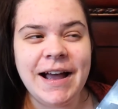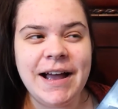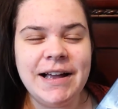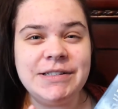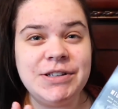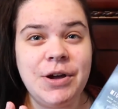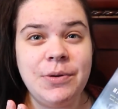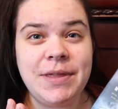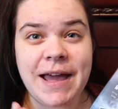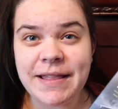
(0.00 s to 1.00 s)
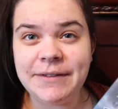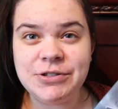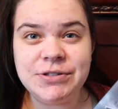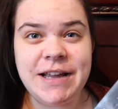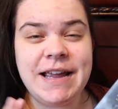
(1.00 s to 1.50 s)
Uh, so that live
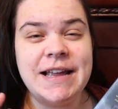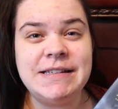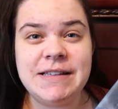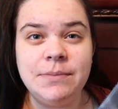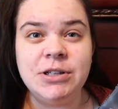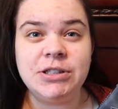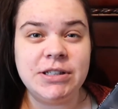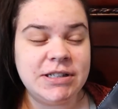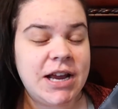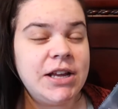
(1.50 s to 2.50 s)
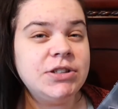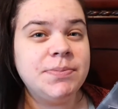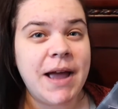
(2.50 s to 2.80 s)
show date is subject to change,